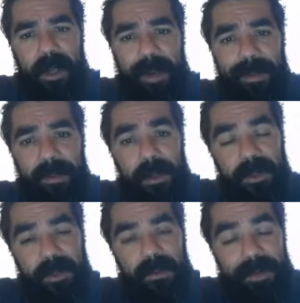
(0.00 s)
I'm
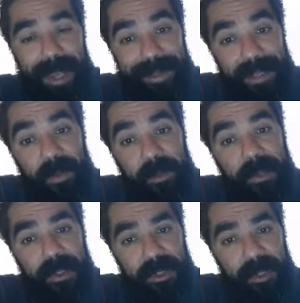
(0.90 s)
supposed to, yeah, that's what I'm
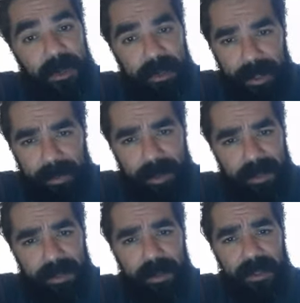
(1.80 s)
going to show you, but I'm
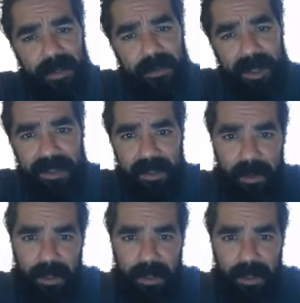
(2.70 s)
also supposed to advise you.